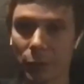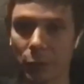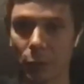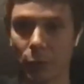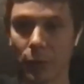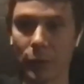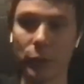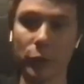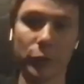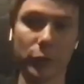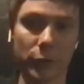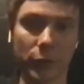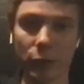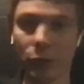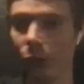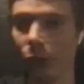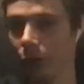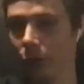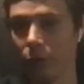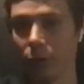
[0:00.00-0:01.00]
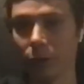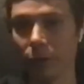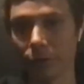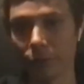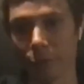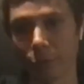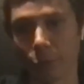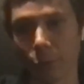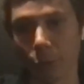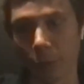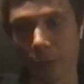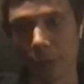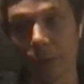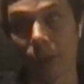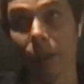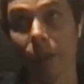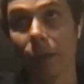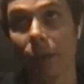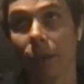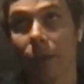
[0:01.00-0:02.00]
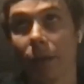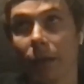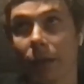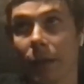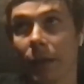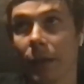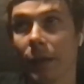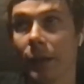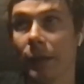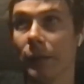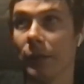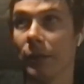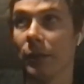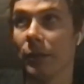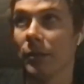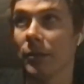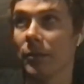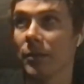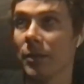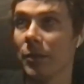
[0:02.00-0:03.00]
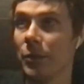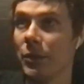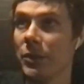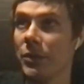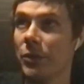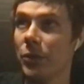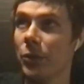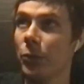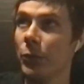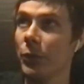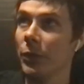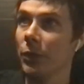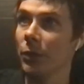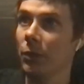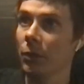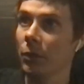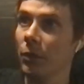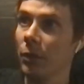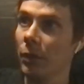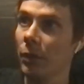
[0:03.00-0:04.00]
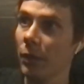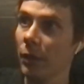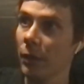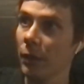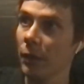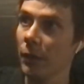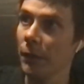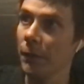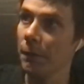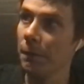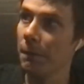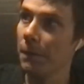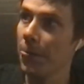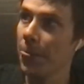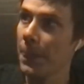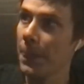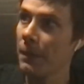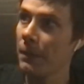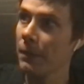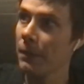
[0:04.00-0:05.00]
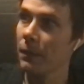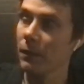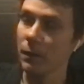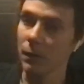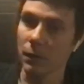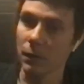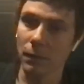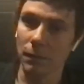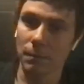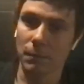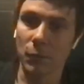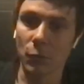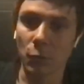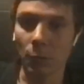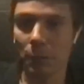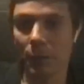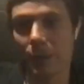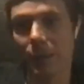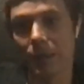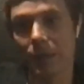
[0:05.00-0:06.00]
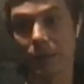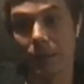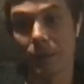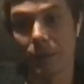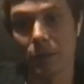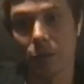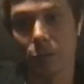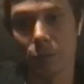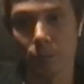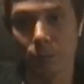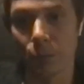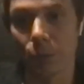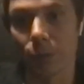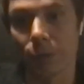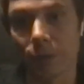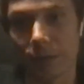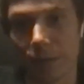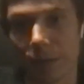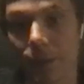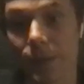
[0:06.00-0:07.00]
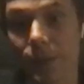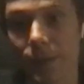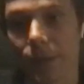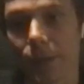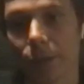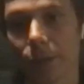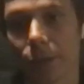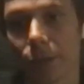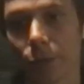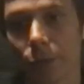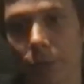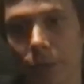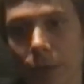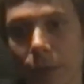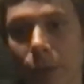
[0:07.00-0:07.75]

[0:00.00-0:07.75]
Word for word: way, another in a different way, and there is no real um, company supporting Singer today. Yeah, it